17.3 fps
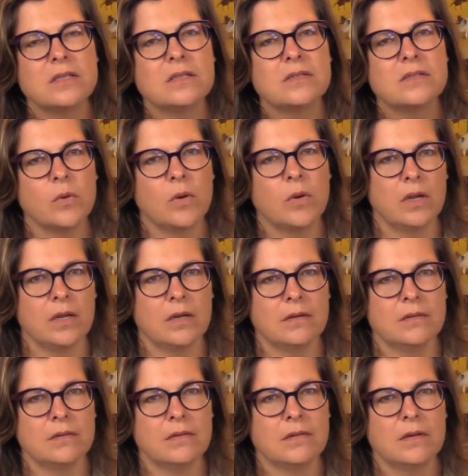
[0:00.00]

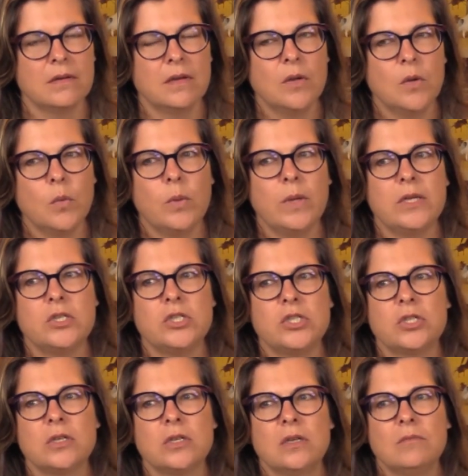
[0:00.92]
organ,
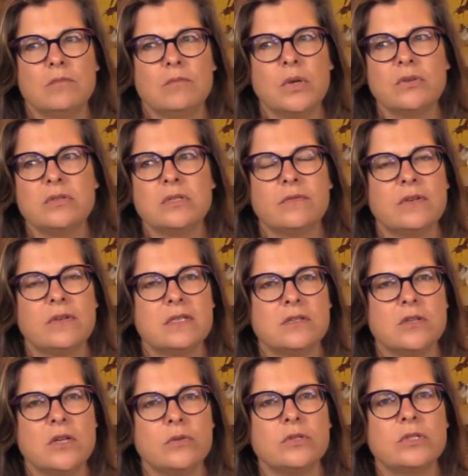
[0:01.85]
which most of
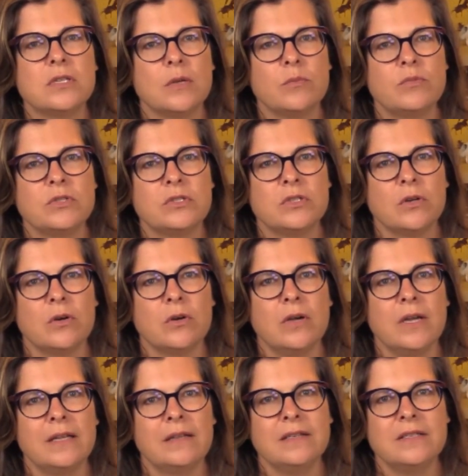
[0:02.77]
us know some
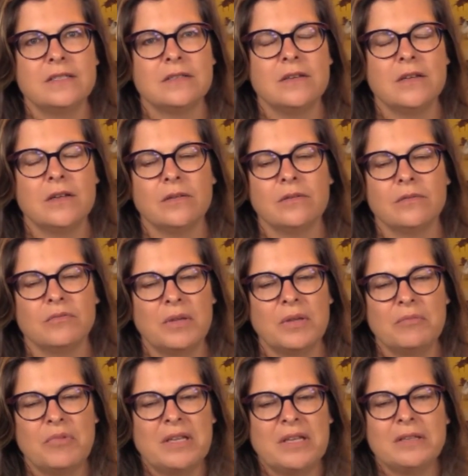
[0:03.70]
story, at least
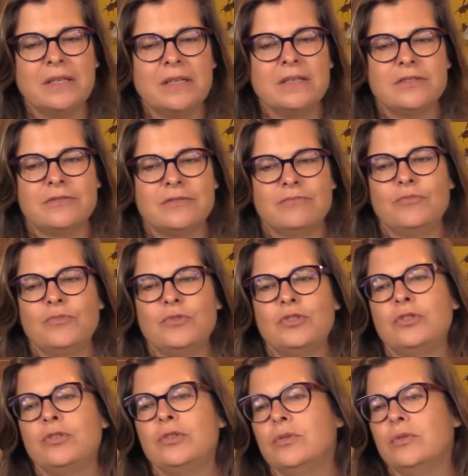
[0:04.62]

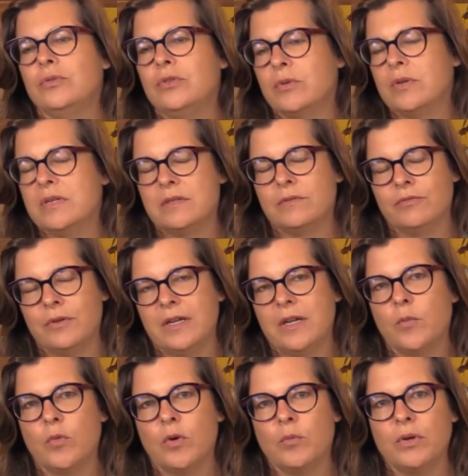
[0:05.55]
2 degrees of
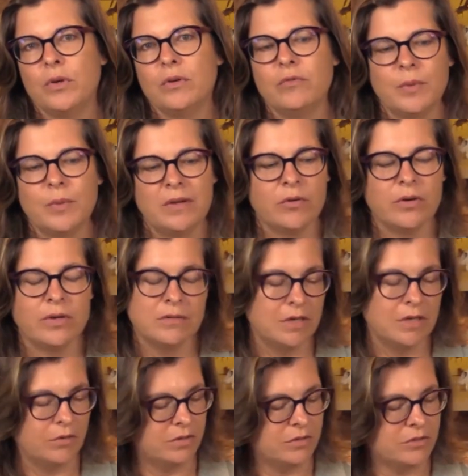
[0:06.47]
freedom removed,
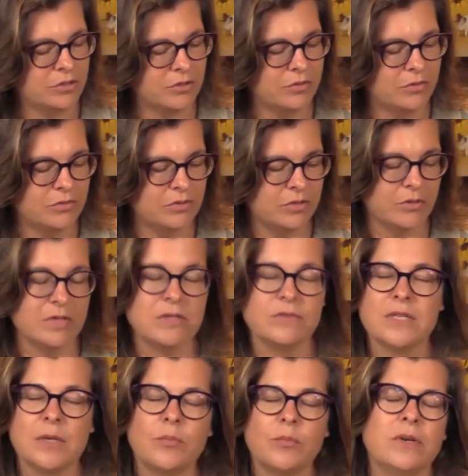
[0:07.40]
or 2 degrees
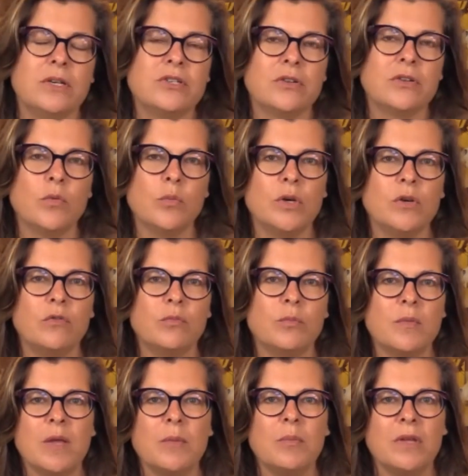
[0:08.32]
of separation removed,
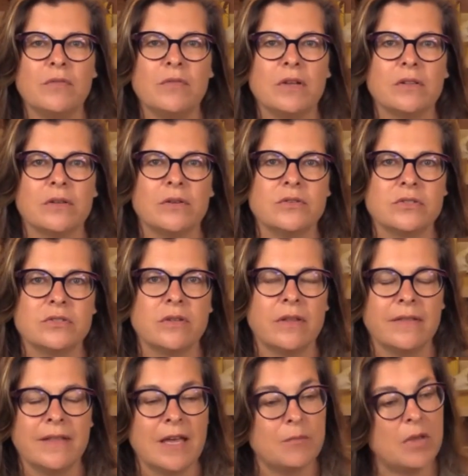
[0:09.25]
but maybe even closer
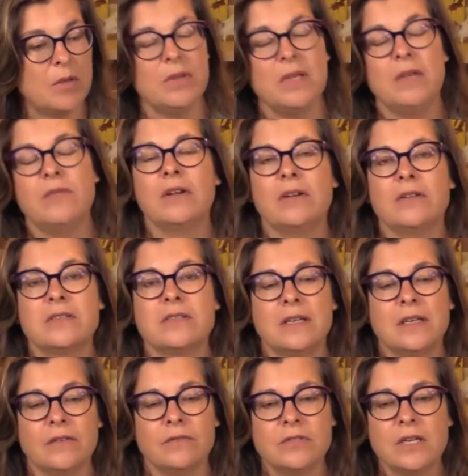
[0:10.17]
than that, maybe even
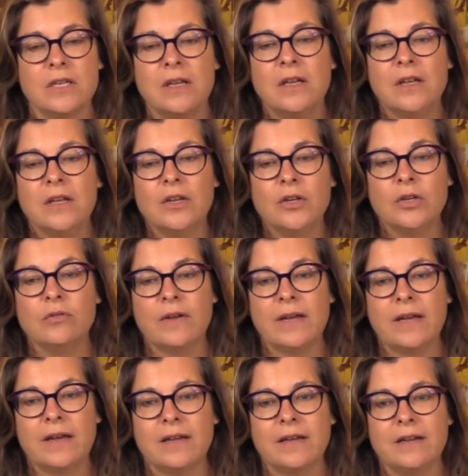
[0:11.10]
ourselves, who've
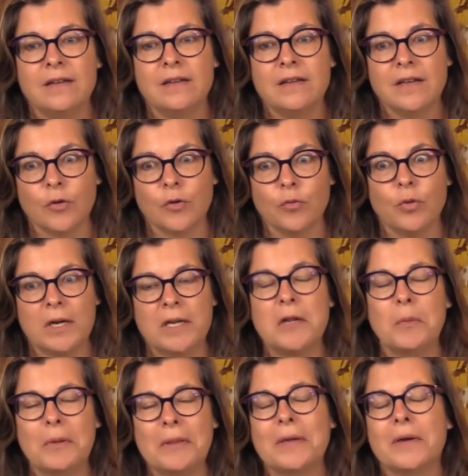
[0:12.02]
had a
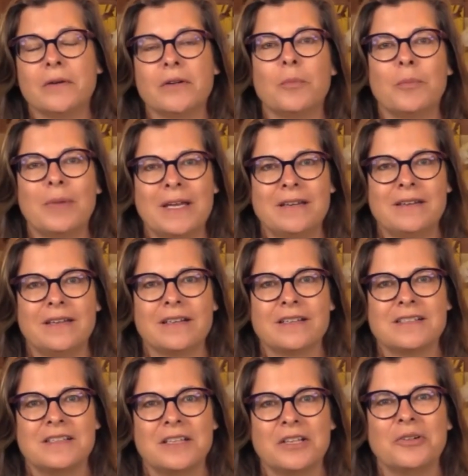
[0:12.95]
run-in with our own
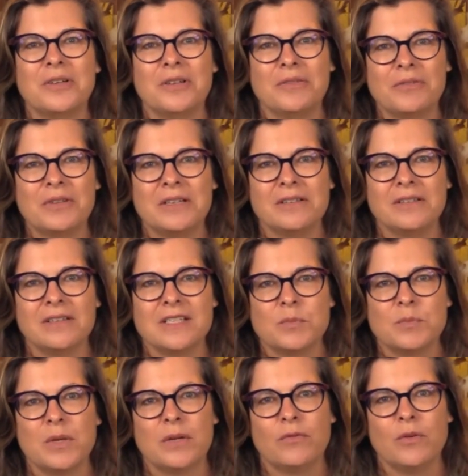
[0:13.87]
appendix that could have killed
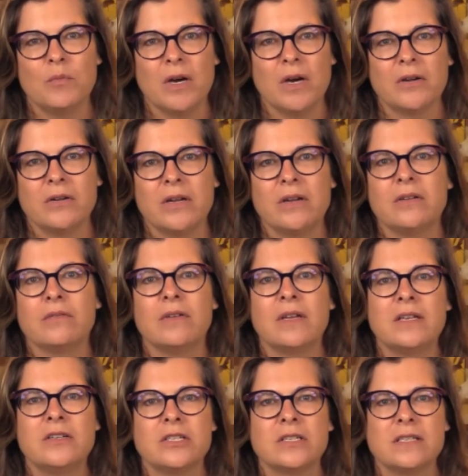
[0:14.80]
us, but for modern
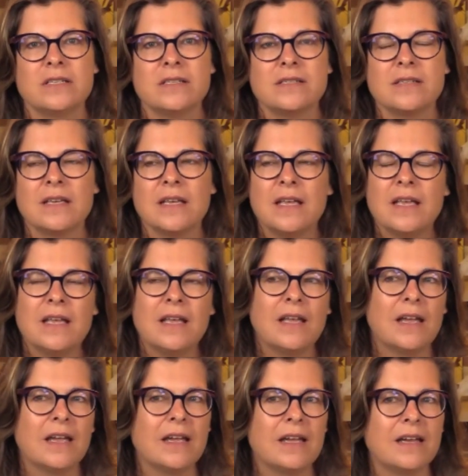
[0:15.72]
interventions.
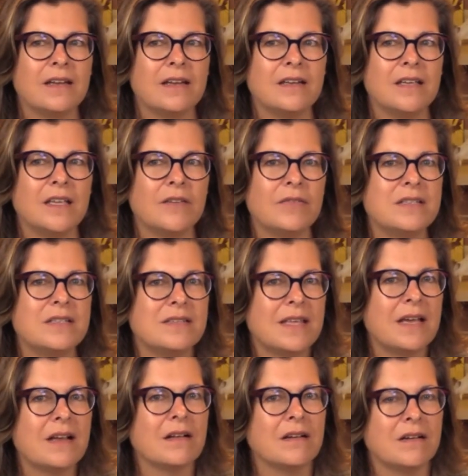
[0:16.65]
And if it's
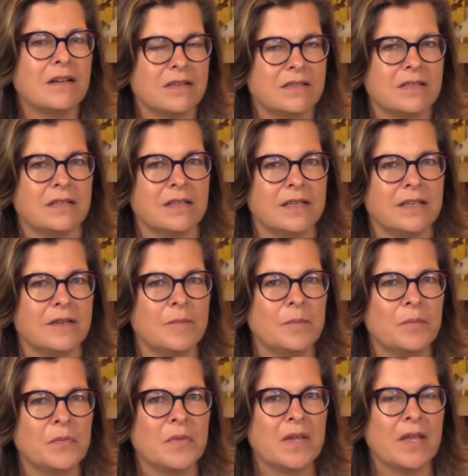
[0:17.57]
that costly,
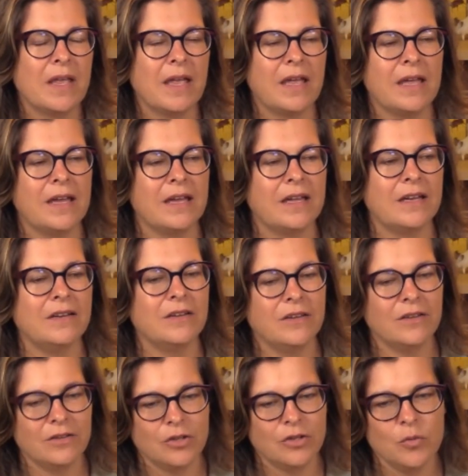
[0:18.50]
and
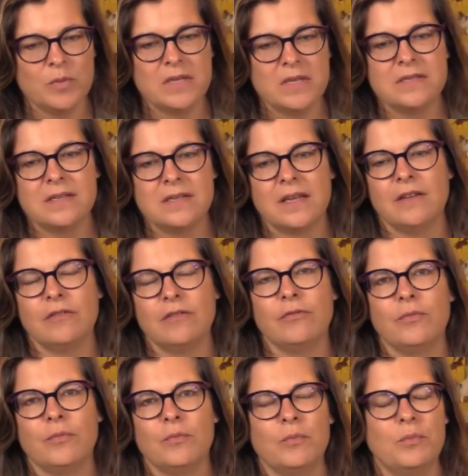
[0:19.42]
humans
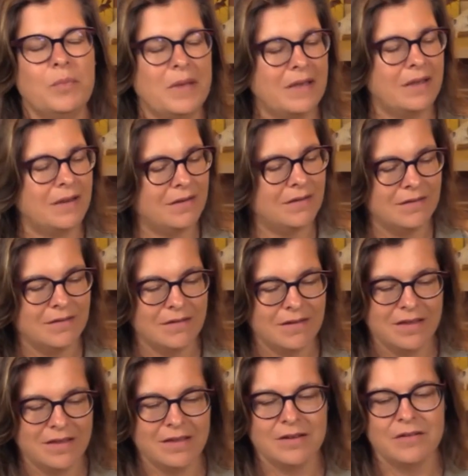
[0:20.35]
have been
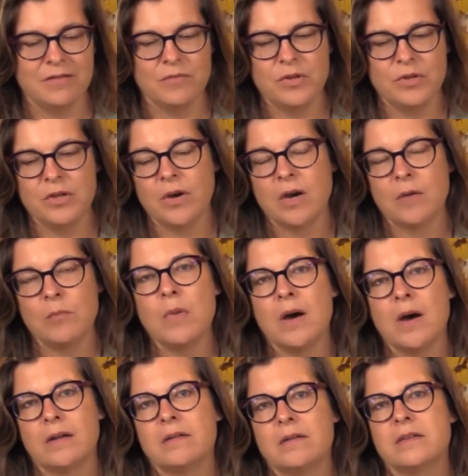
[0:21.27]
in our
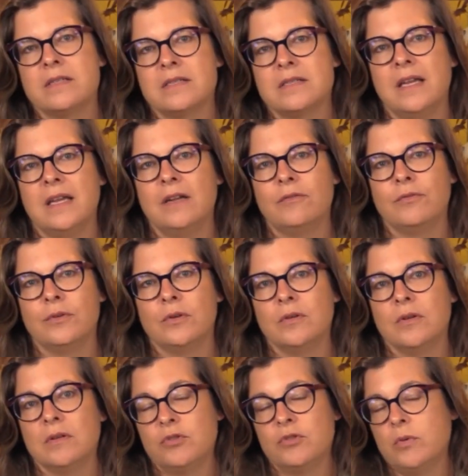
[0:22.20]
modern state
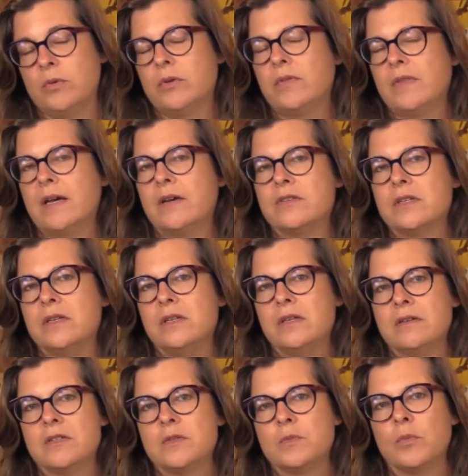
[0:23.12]
for 200,000
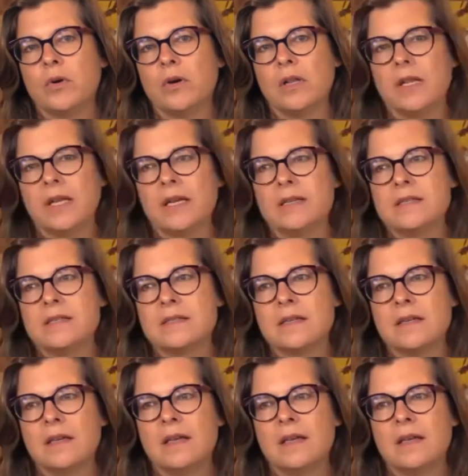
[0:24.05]
years, more or less,